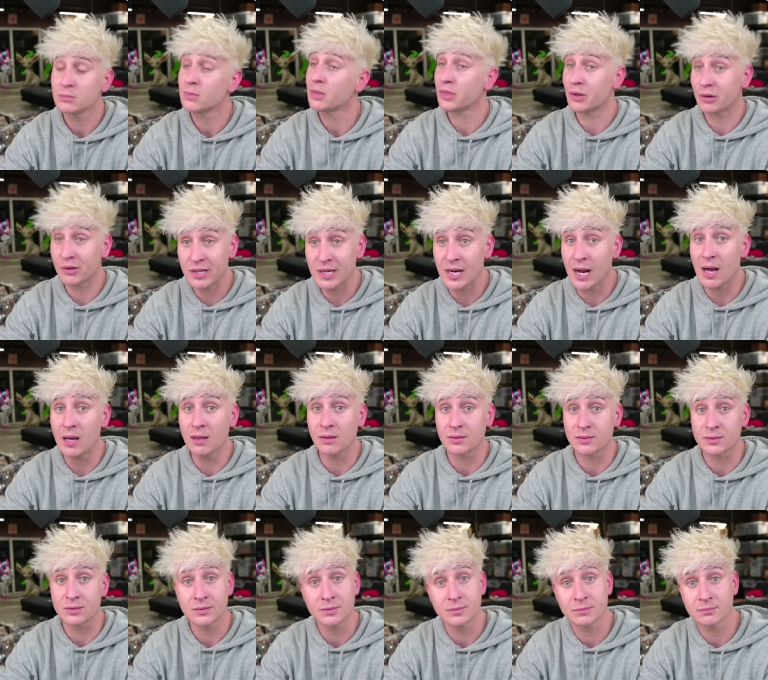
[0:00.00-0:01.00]
$30.
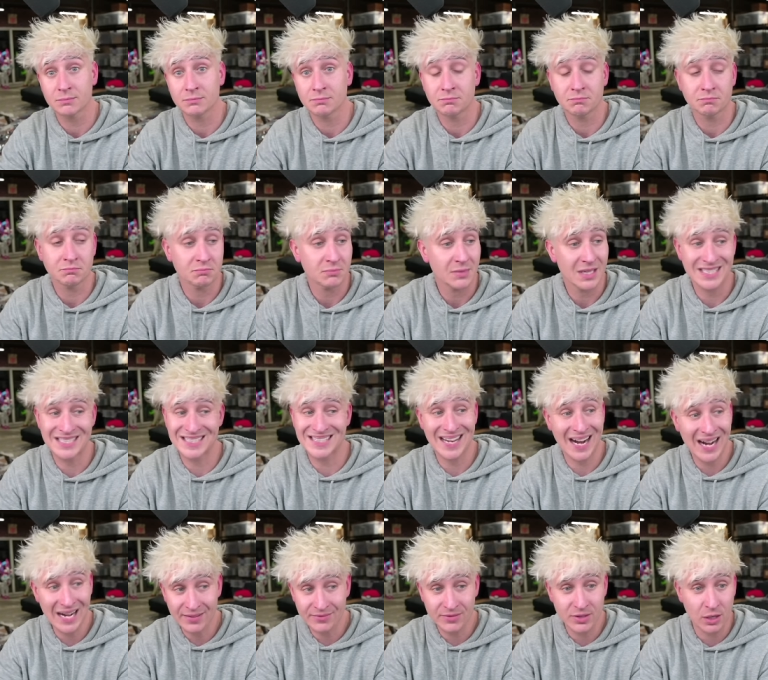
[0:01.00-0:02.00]
It's
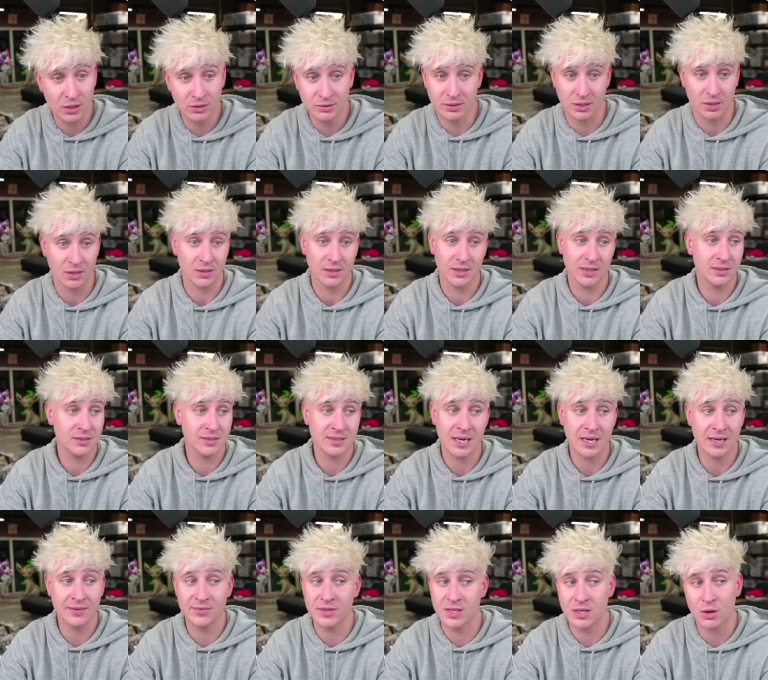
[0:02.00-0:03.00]
not even Altar. It's not
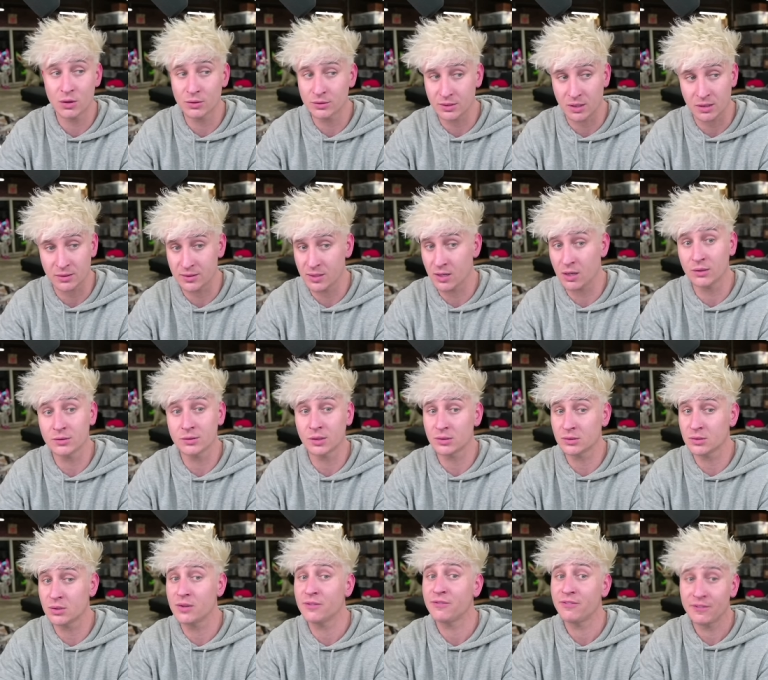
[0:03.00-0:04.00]
even the Altar. The Altar is
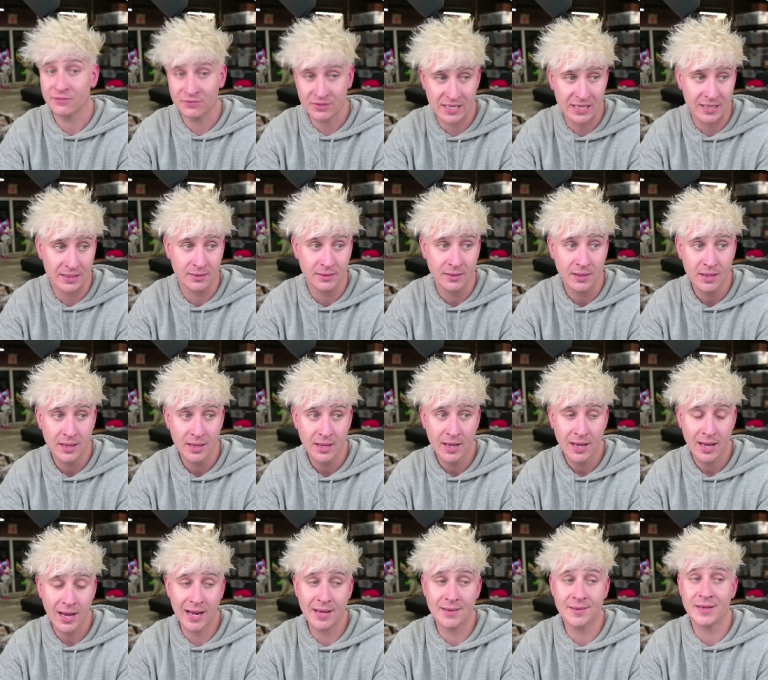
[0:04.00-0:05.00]
only 15.
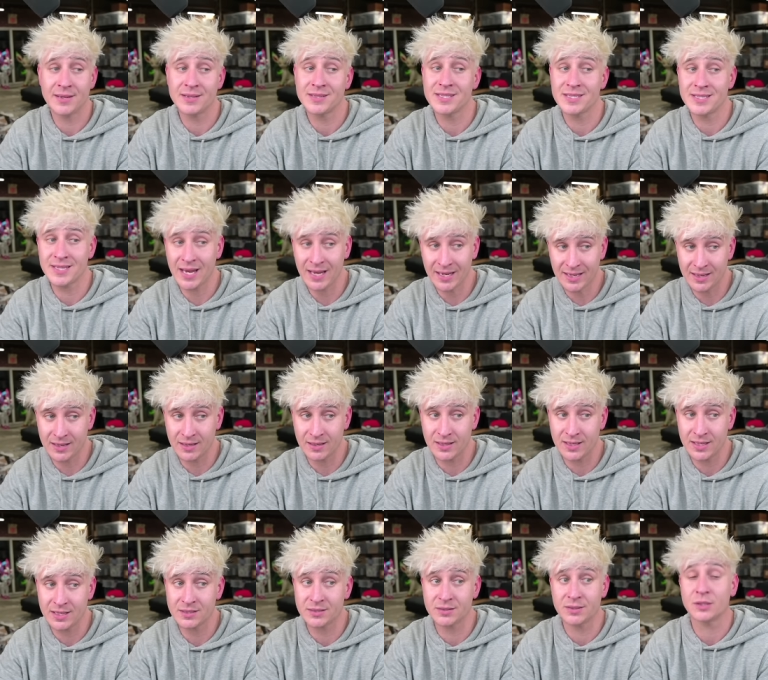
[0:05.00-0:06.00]
And then second
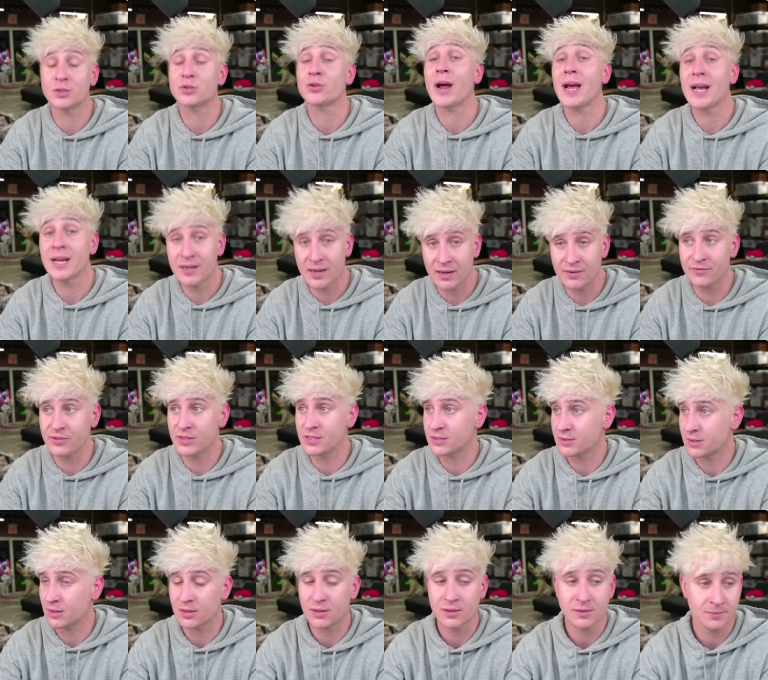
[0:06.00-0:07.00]
is the Dragonite
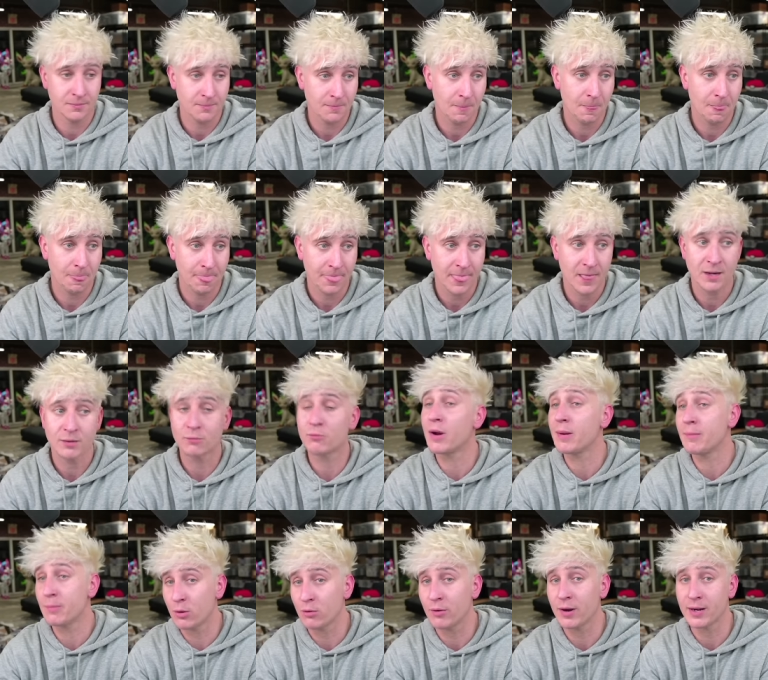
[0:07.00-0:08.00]
V-Star
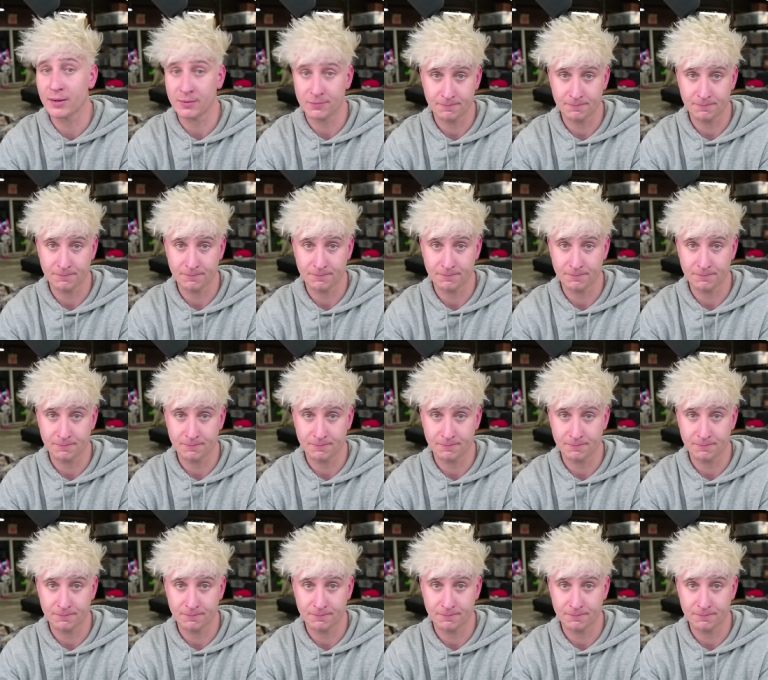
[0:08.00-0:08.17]
Rainbow Ray.